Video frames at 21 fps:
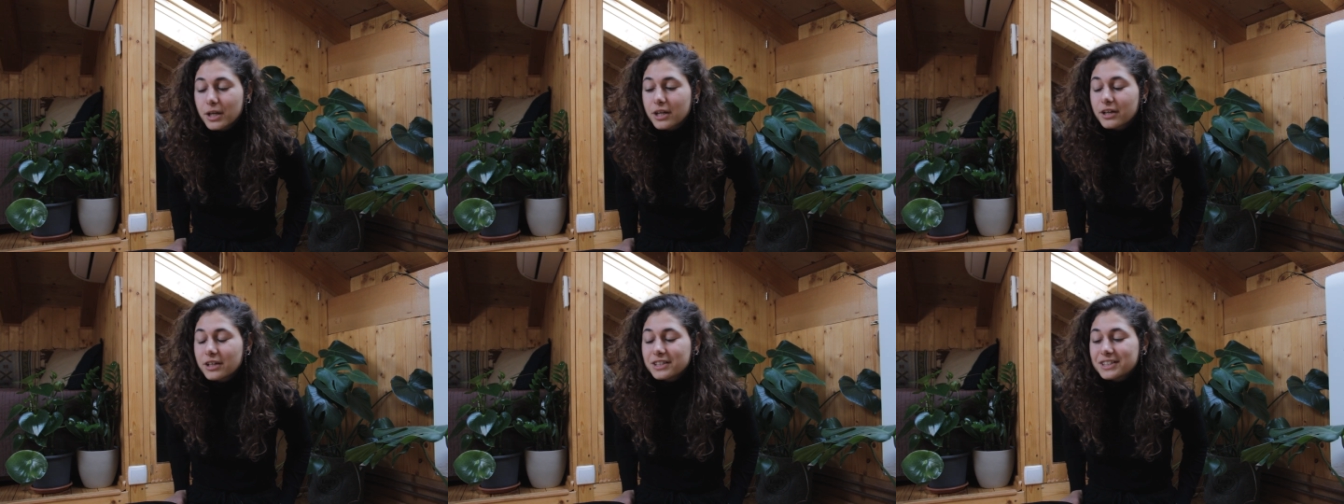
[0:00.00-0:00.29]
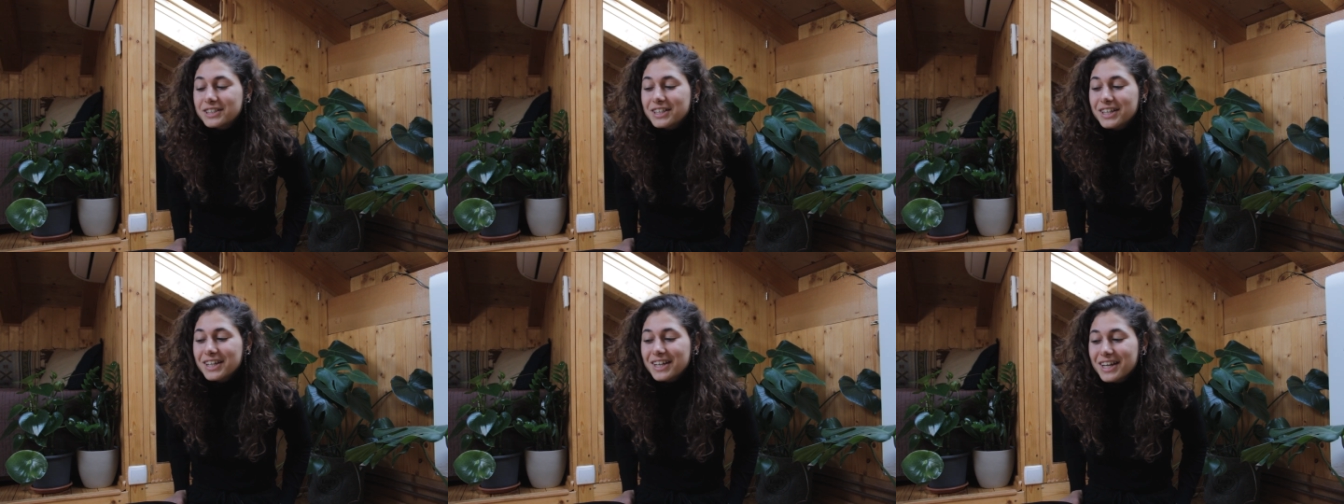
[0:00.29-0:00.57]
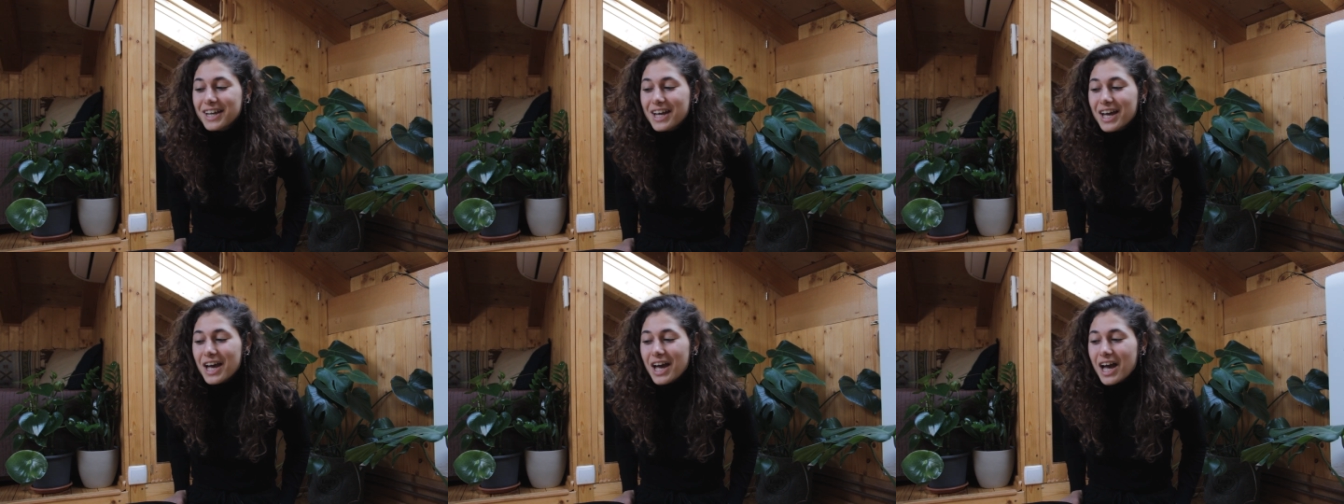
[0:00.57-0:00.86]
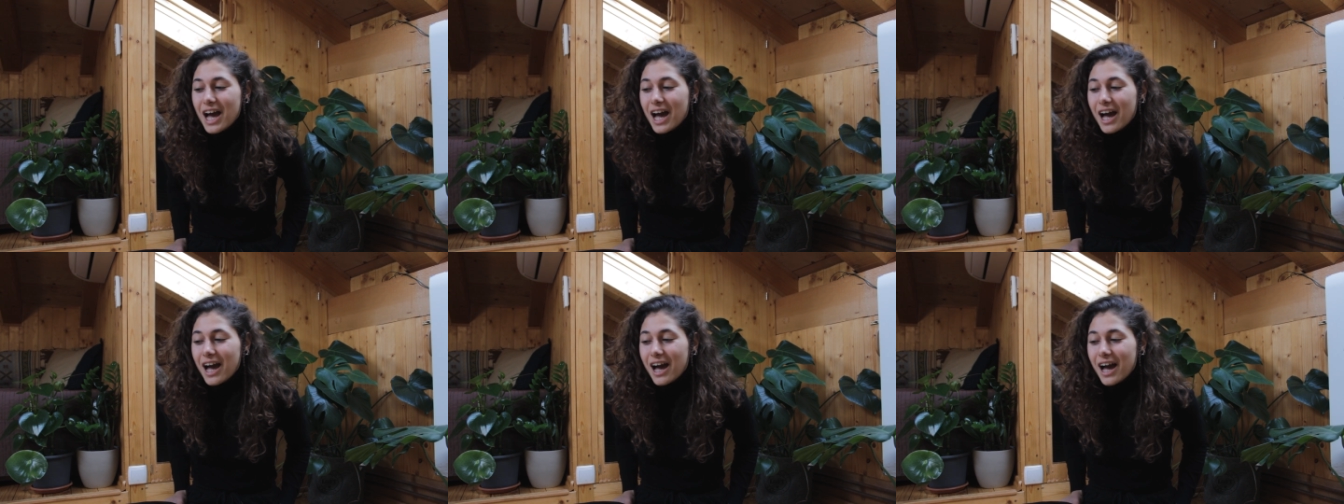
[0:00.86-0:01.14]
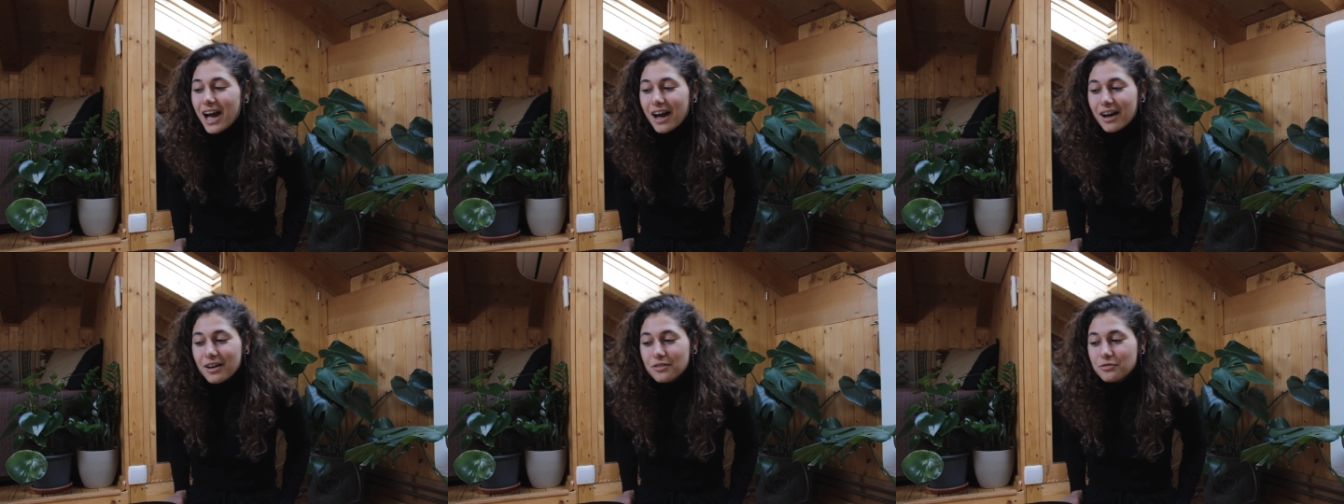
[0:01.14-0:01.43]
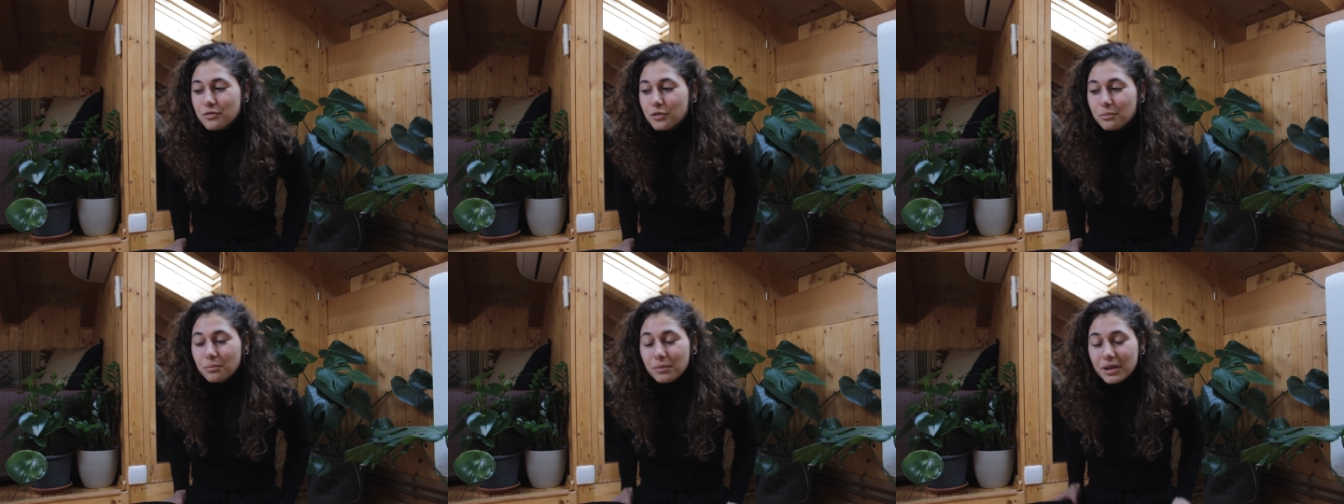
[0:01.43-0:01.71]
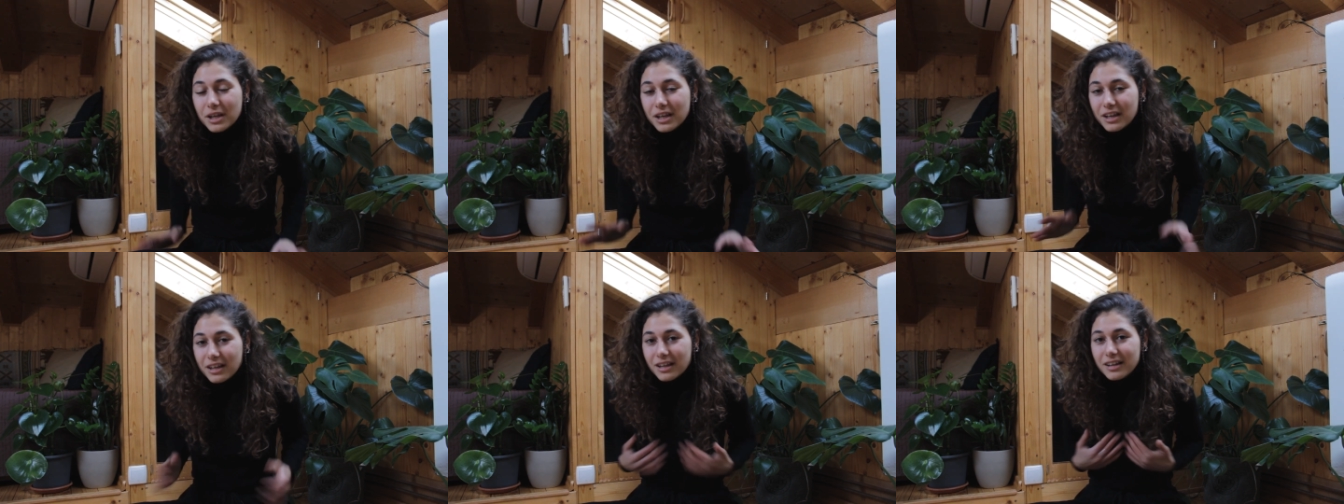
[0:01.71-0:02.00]
because for
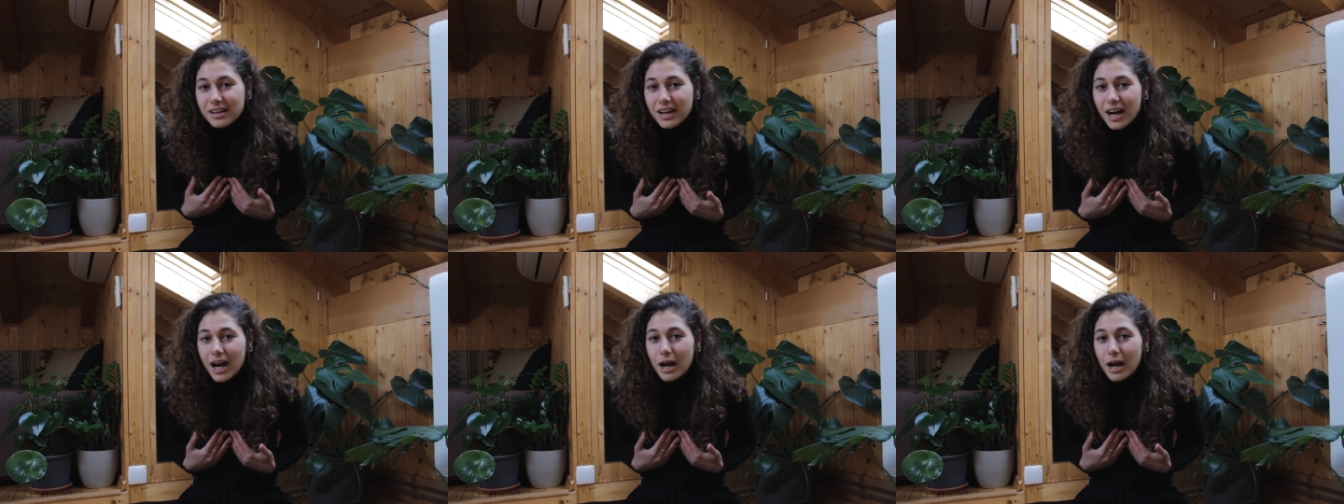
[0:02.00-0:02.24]
me,